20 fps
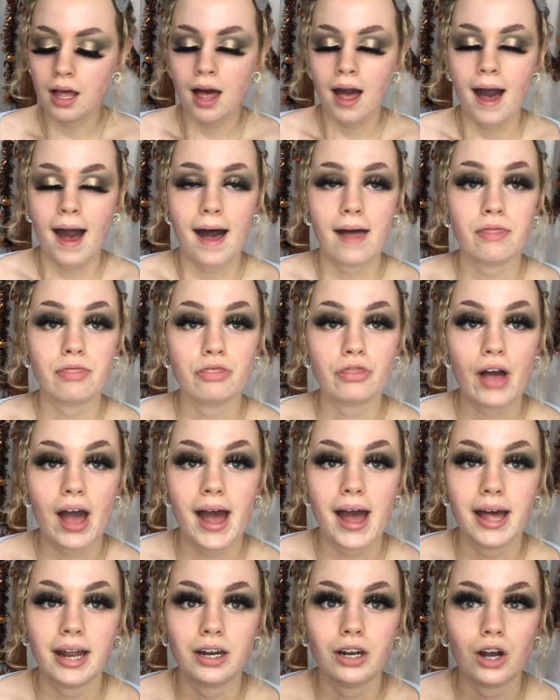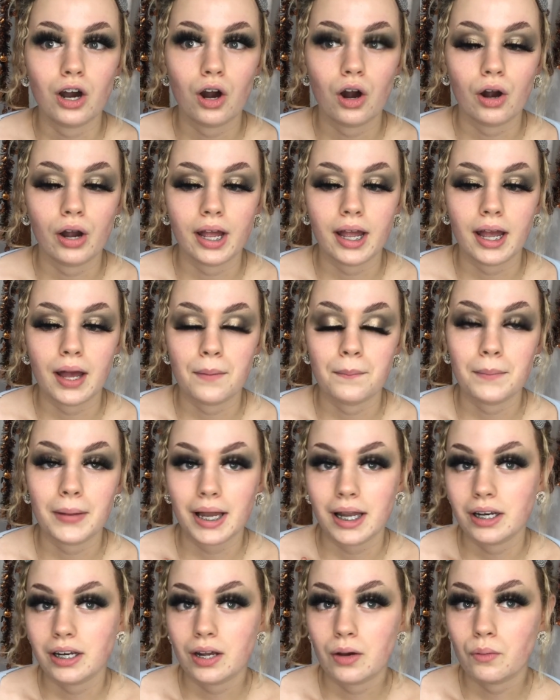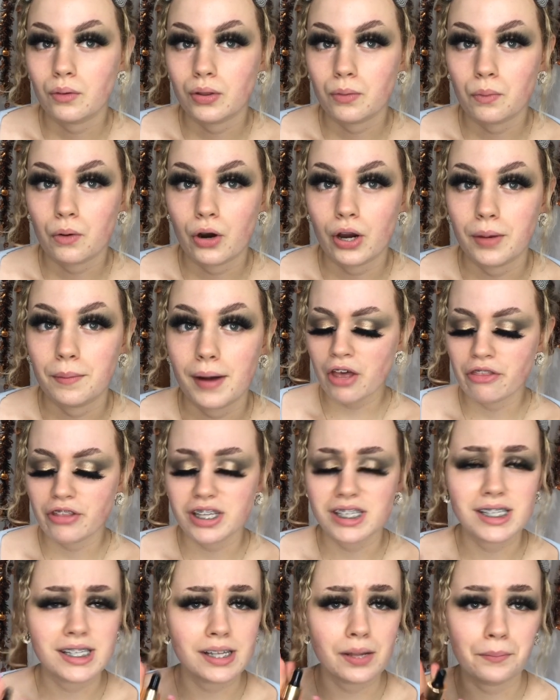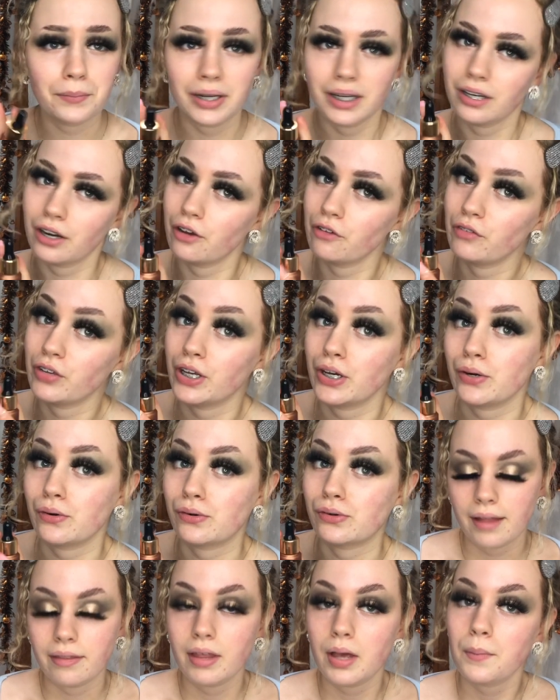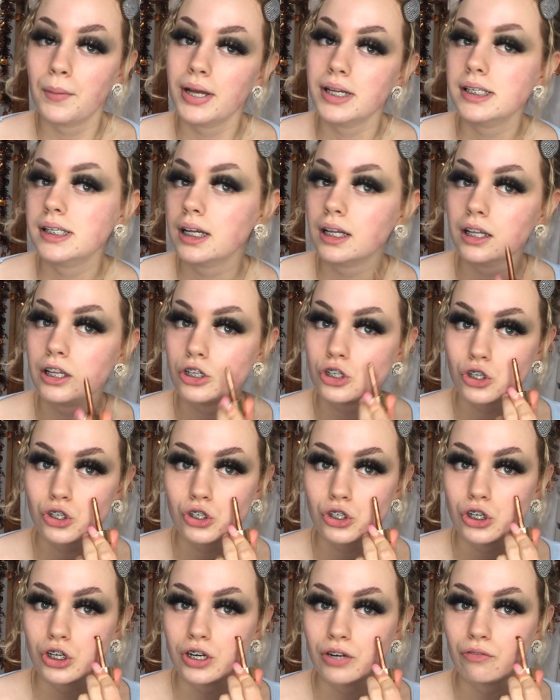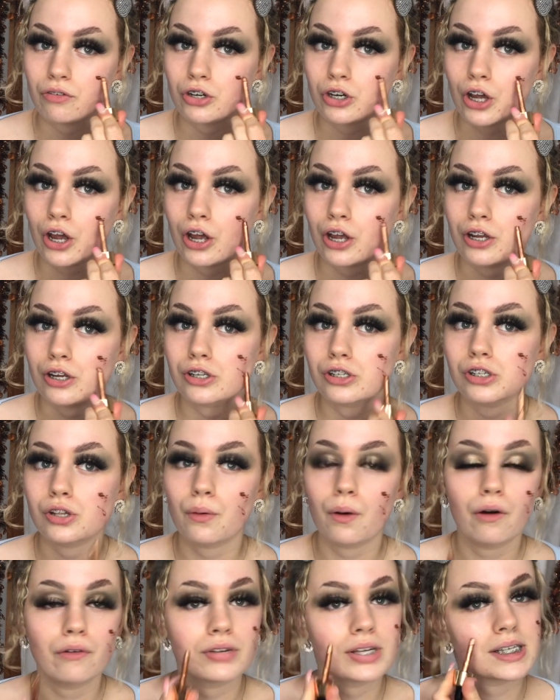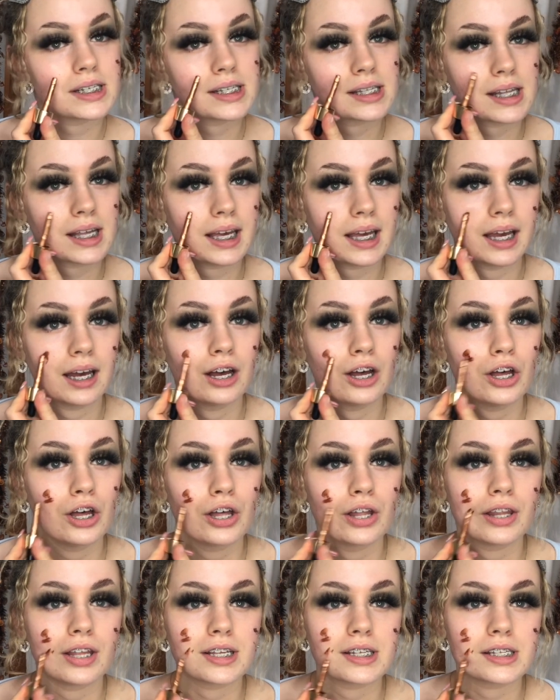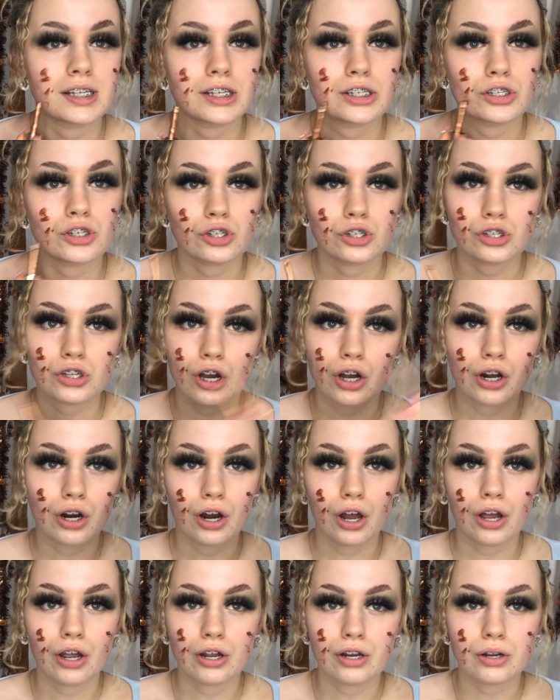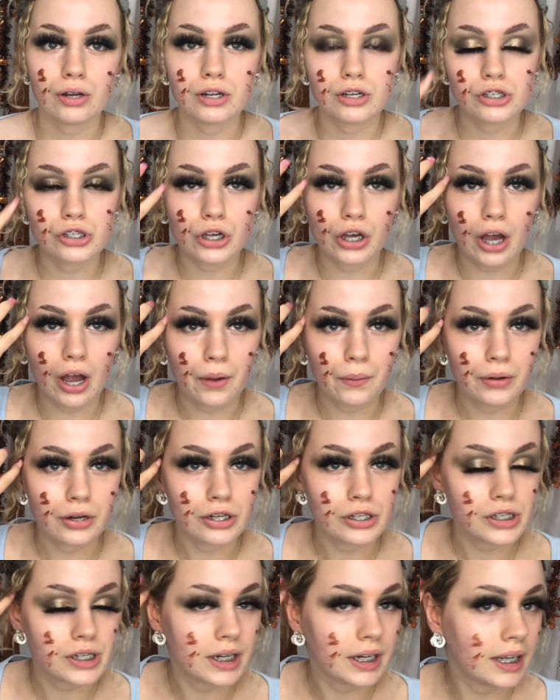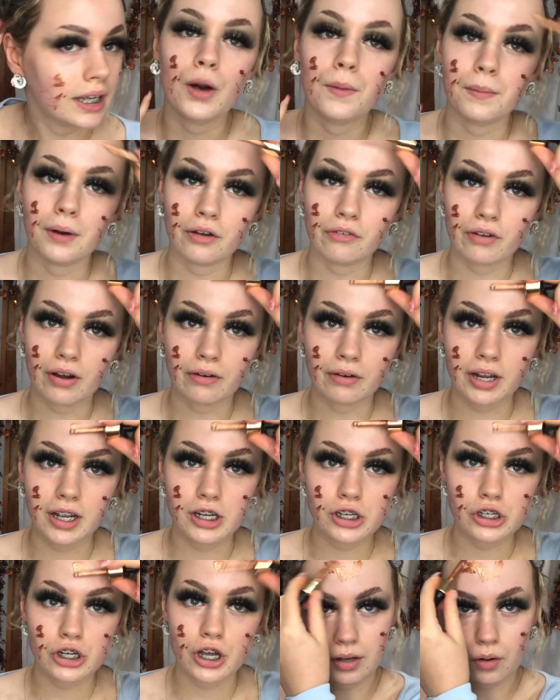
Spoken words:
And then I blend it with a primer. This is in Midnight Feels. They're basically just 2 different tones, so obviously this is just a glow to go underneath my foundation.